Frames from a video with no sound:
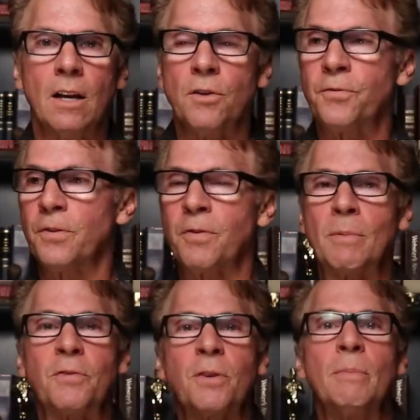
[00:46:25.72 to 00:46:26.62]
from
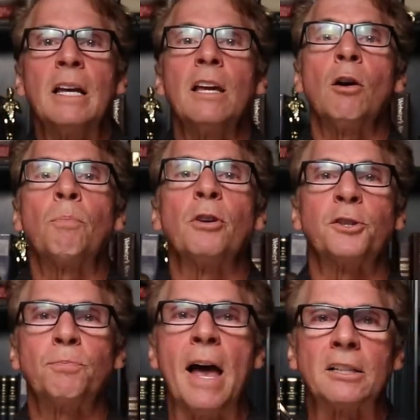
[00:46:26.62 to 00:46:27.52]
a familial
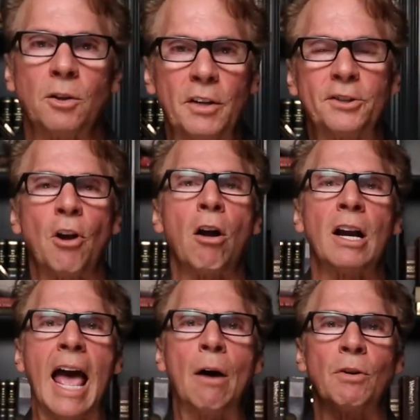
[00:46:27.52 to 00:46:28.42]
perspective we
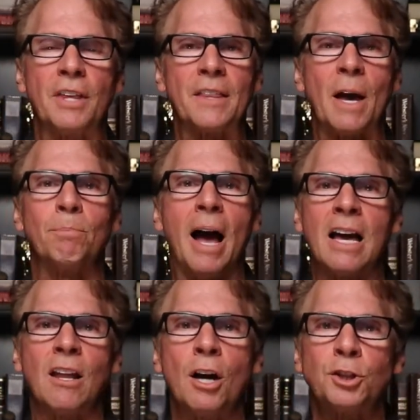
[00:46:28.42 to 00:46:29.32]
started out with that that
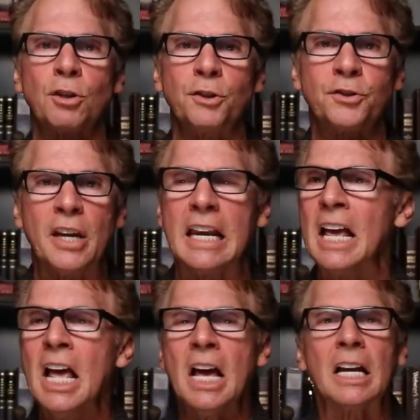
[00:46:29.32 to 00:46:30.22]
biological
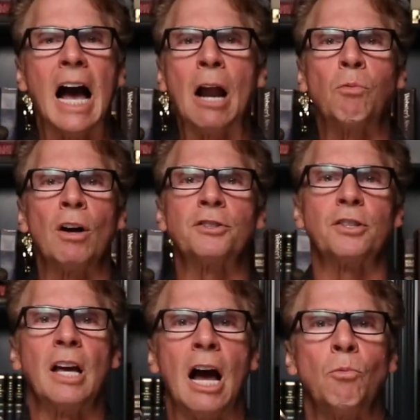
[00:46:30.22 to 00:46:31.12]
seed god
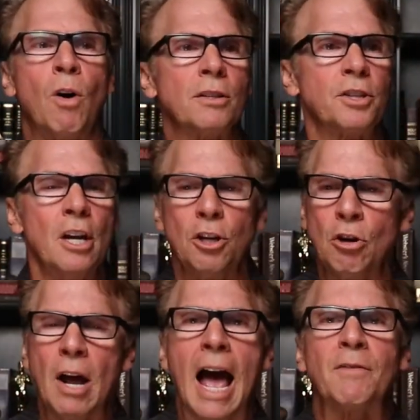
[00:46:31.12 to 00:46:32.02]
wants god wants
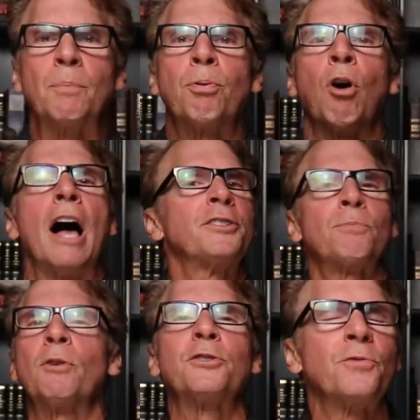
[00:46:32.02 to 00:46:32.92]
you to have a
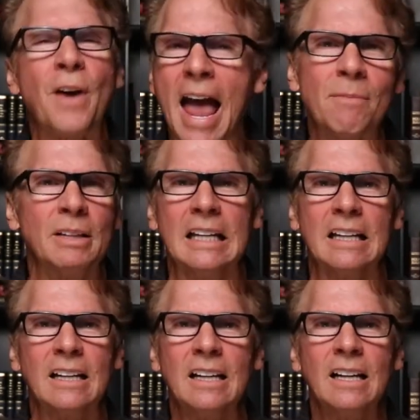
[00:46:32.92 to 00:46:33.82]
prosperous family
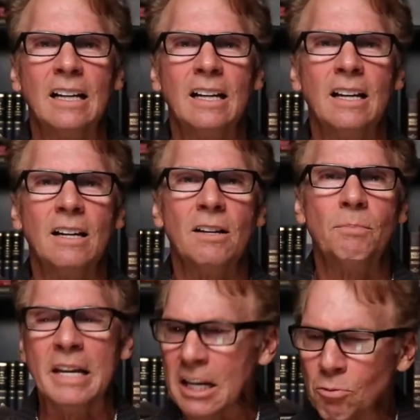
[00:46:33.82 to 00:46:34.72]

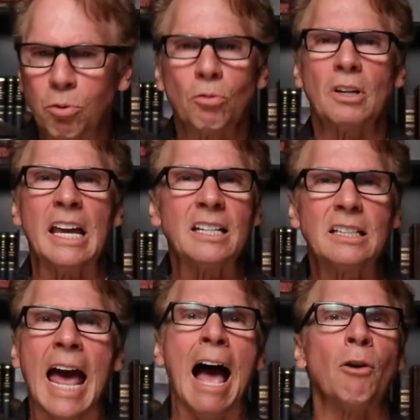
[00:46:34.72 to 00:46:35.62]
meaning
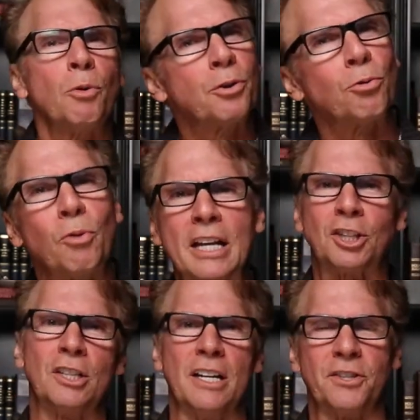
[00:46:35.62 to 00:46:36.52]
endowed with
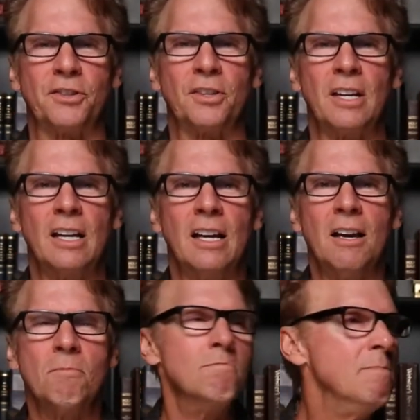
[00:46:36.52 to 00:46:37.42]
richness
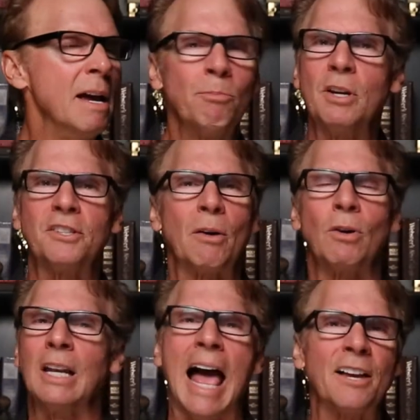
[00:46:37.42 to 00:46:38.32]
memories that
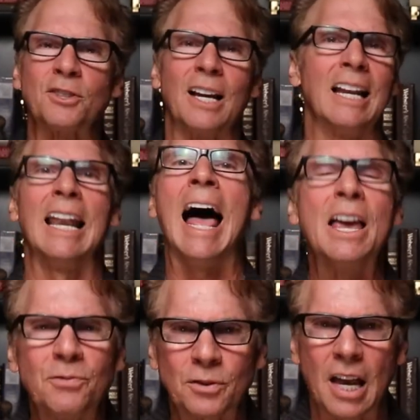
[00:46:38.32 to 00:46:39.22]
will last a
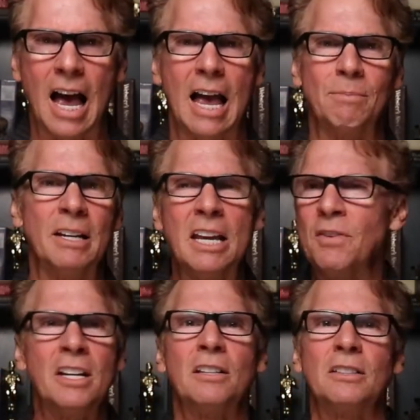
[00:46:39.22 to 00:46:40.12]
lifetime and
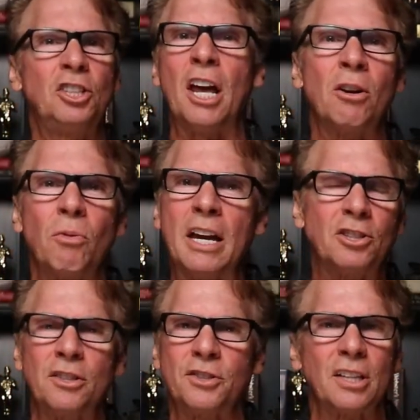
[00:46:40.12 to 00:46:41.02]
even
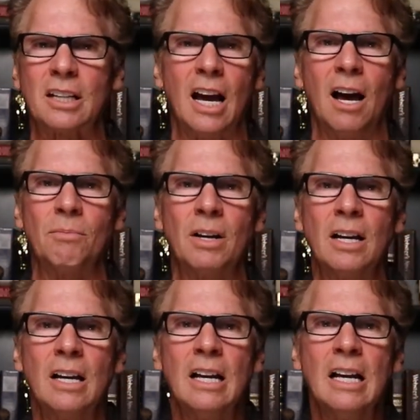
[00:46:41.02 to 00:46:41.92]
generations to come
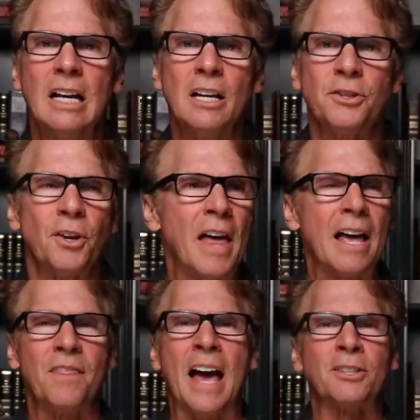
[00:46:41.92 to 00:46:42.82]
so that,
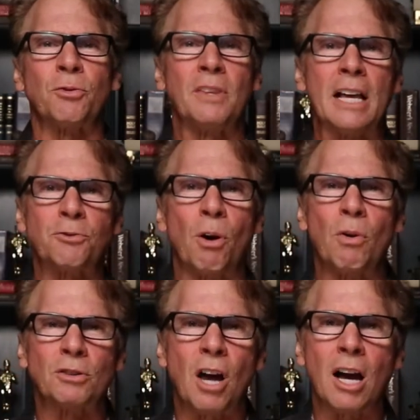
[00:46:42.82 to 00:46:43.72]
that's that's what
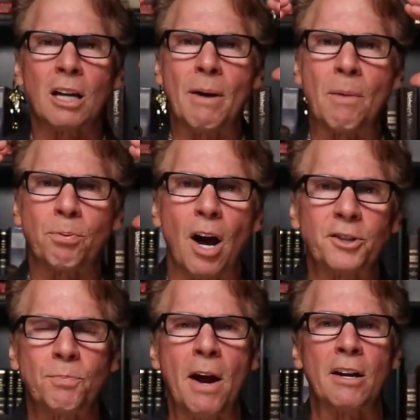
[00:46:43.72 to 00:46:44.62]
we're talking about
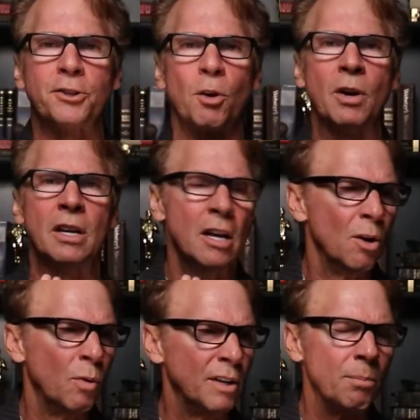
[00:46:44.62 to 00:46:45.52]
prosperity so when
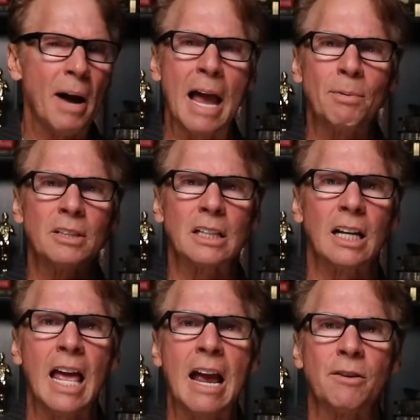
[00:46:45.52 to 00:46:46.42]
when the bible
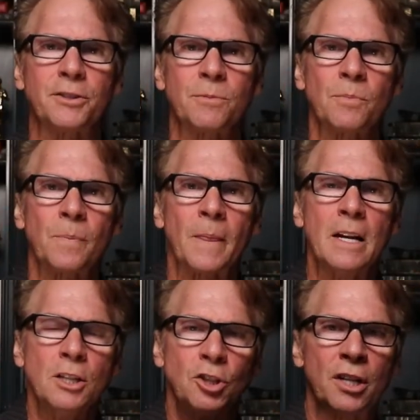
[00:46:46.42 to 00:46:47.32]
declares
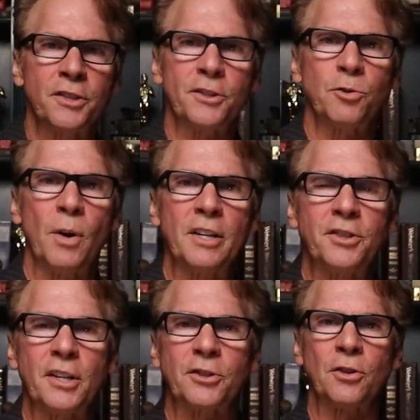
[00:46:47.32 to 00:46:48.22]
Genesis
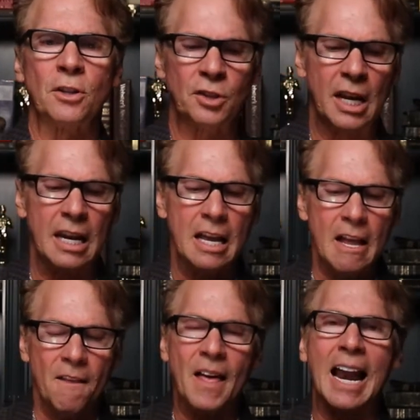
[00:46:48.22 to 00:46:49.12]
26, 13,
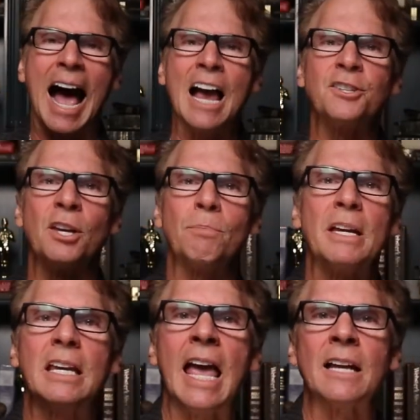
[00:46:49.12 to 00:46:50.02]
that Isaac
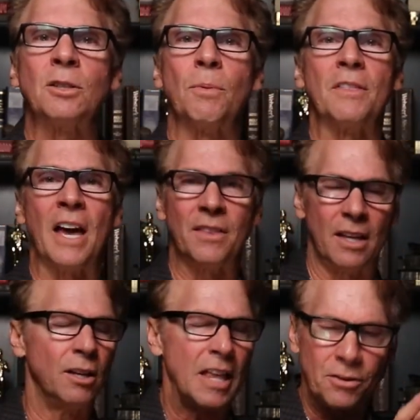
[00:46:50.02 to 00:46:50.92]
began to,
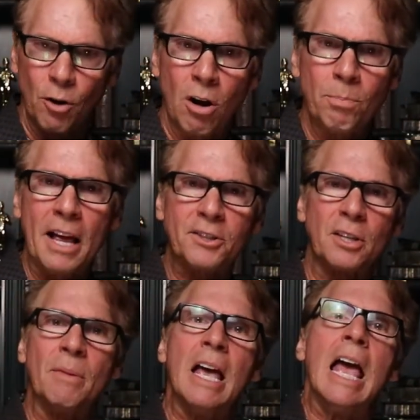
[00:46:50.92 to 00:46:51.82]
that, that the Lord
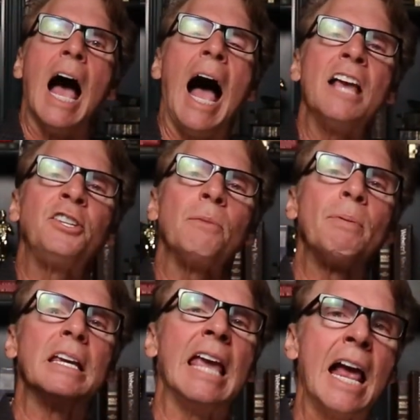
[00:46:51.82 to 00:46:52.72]
blessed him. Isaac
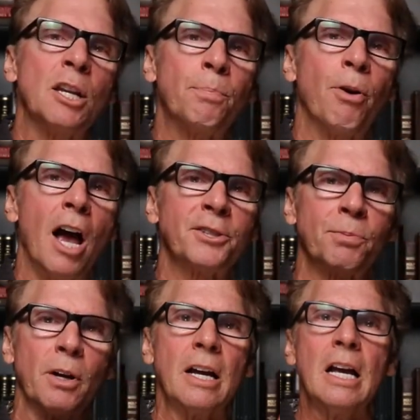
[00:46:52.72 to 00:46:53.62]
began to
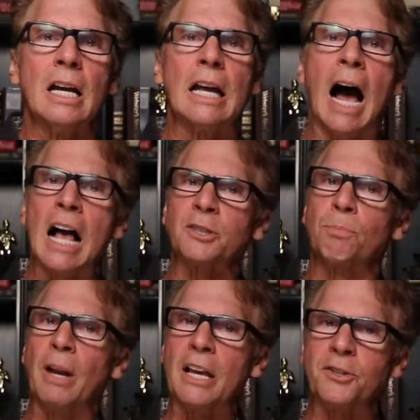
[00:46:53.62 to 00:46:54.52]
prosper.
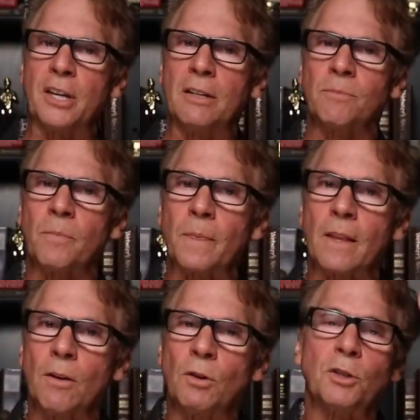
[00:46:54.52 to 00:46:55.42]
God's blessing
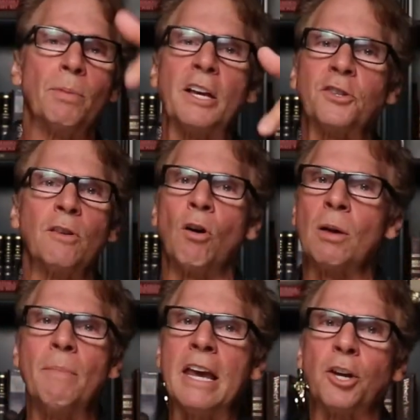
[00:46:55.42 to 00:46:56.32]
which the blessed Lord
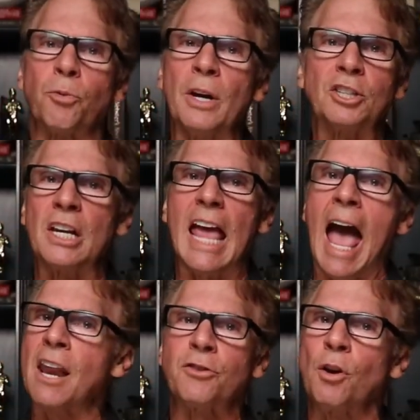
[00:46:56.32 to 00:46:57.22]
it maketh rich, and he
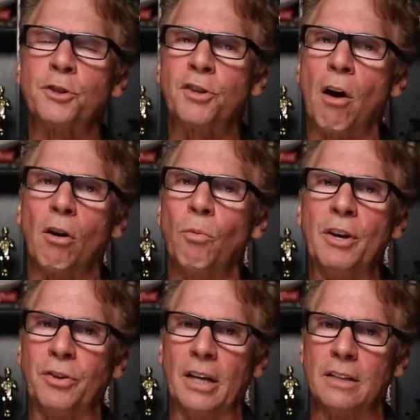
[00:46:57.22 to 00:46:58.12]
addeth no sorrow
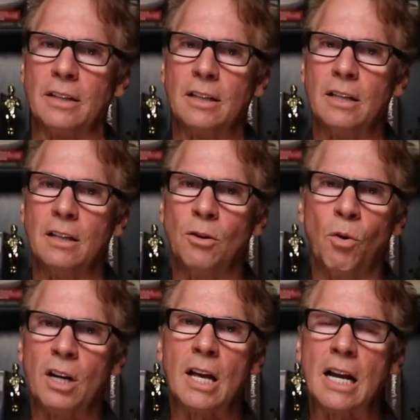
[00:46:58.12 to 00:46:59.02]
with it. The
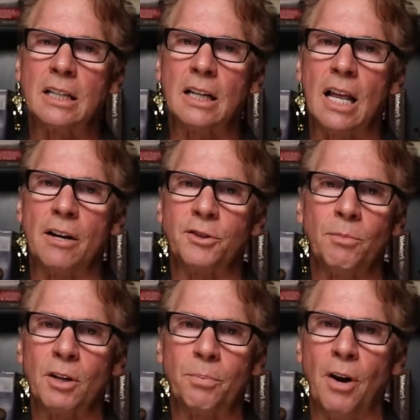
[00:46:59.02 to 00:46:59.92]
Word of God declares, the
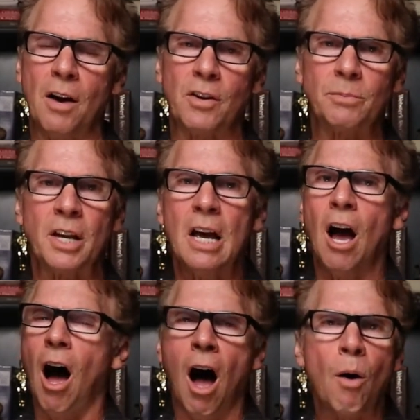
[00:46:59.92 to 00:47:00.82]
book of Proverbs.
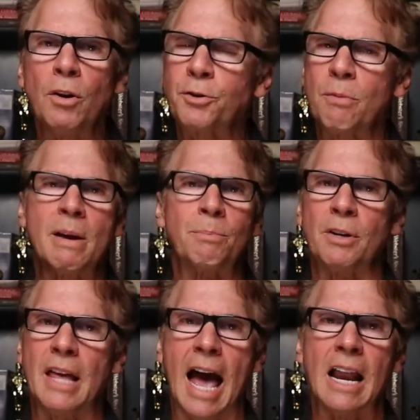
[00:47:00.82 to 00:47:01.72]
Always
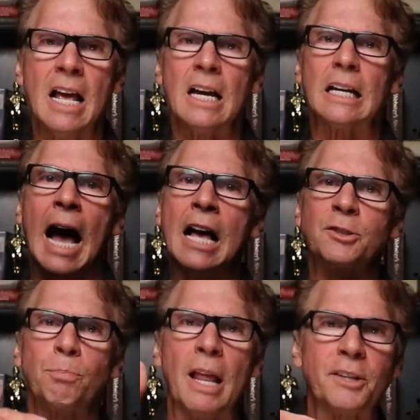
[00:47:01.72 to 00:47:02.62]
remember that.
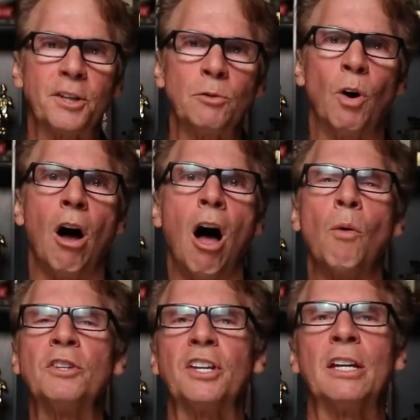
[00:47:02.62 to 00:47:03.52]
God's blessing will
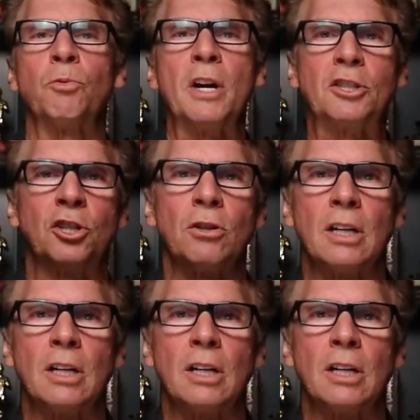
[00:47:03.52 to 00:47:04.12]
always enrich your